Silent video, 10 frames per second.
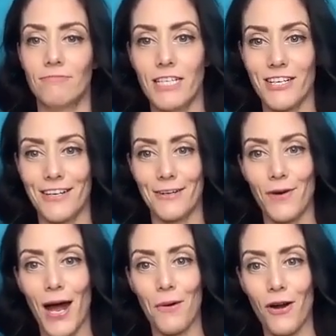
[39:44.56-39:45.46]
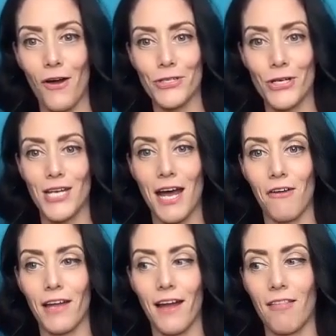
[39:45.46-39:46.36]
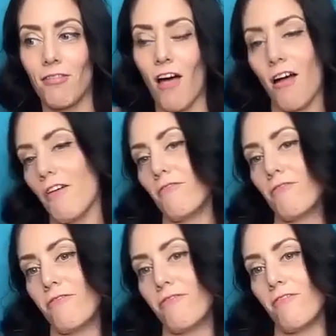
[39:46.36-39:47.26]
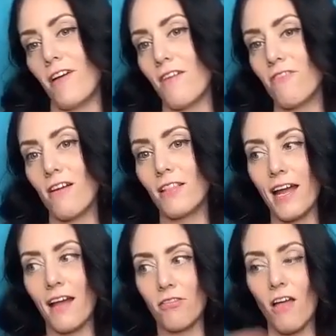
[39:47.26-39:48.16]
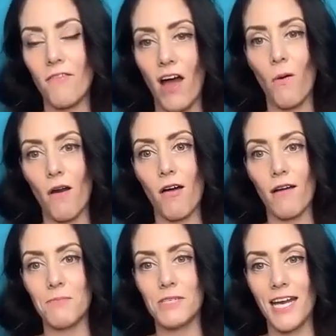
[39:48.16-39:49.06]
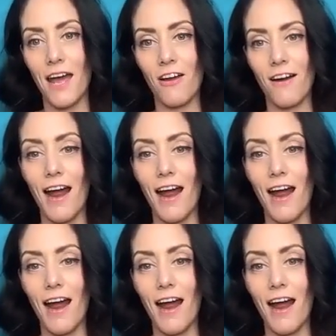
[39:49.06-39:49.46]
you know, how it all turned out, like I love everything. Like, I love how it all came together.